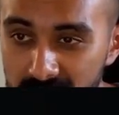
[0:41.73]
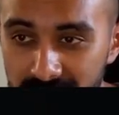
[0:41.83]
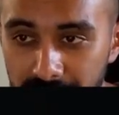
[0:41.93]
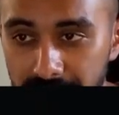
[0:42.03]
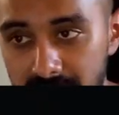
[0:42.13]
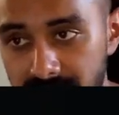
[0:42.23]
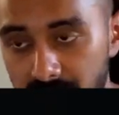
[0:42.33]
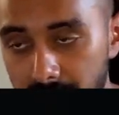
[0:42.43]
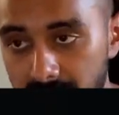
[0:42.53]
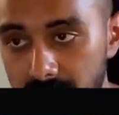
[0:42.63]
that feels
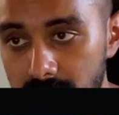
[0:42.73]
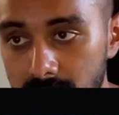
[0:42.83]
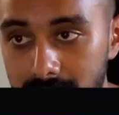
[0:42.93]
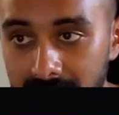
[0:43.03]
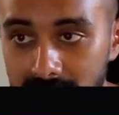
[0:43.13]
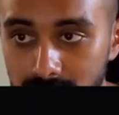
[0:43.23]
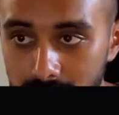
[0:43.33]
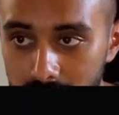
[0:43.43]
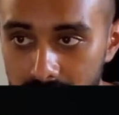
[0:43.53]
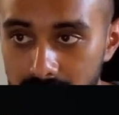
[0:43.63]
familiar,
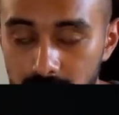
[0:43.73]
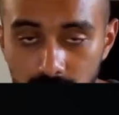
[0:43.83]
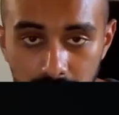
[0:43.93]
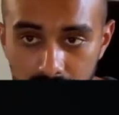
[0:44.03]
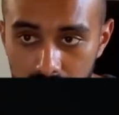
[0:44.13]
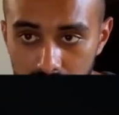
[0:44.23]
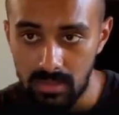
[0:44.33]
natural, and human.